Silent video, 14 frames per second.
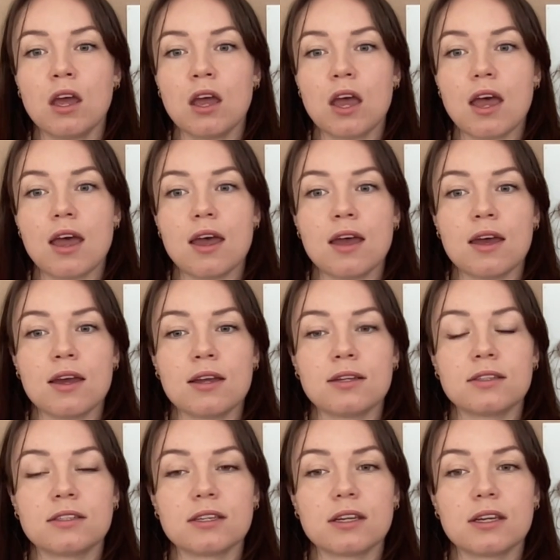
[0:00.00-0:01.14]

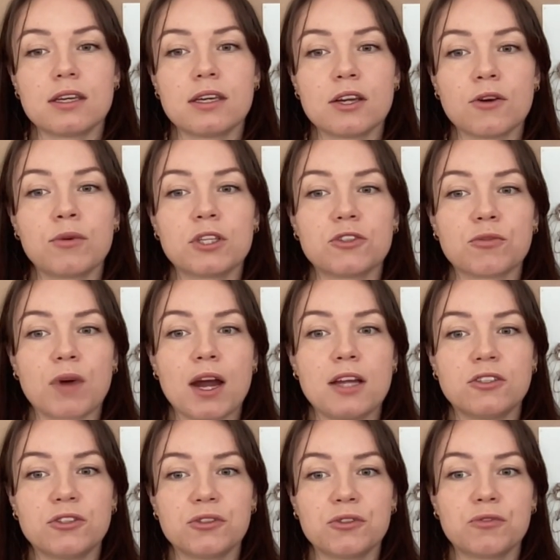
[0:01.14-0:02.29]
And here we try
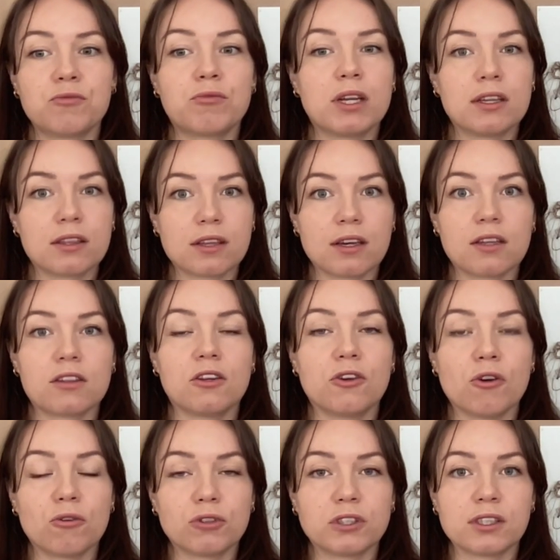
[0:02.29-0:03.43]
to rethink the
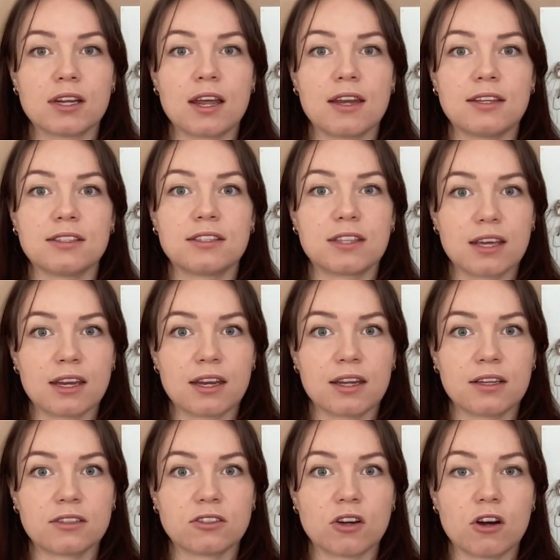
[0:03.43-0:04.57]
notion and
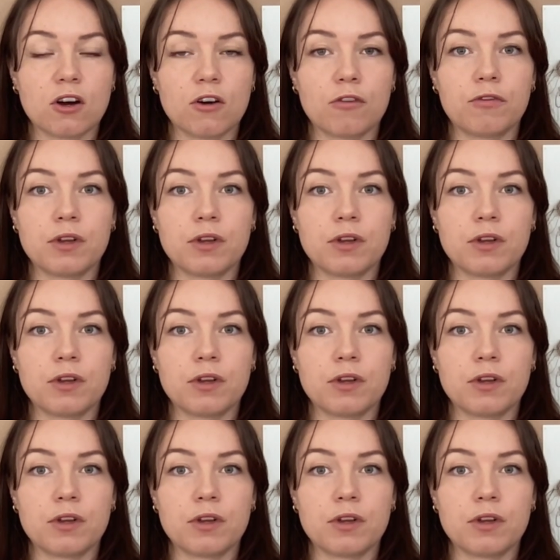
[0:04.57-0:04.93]
aesthetics of,